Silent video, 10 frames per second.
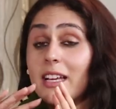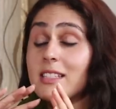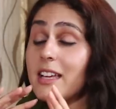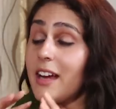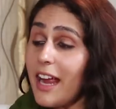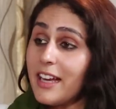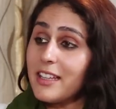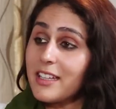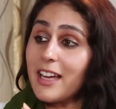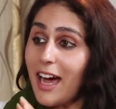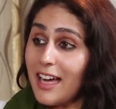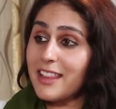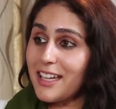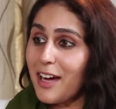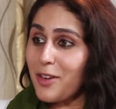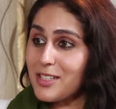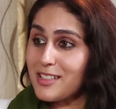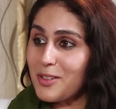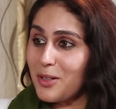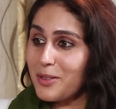is there anything, I think I've
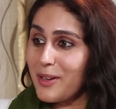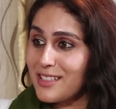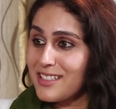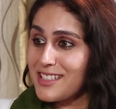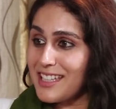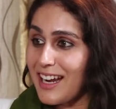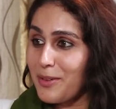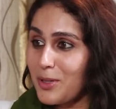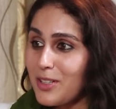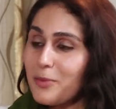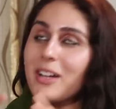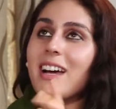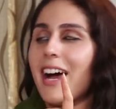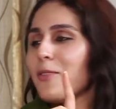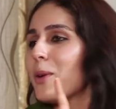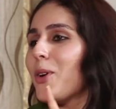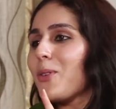asked all the questions that I want to have. Well, I have one more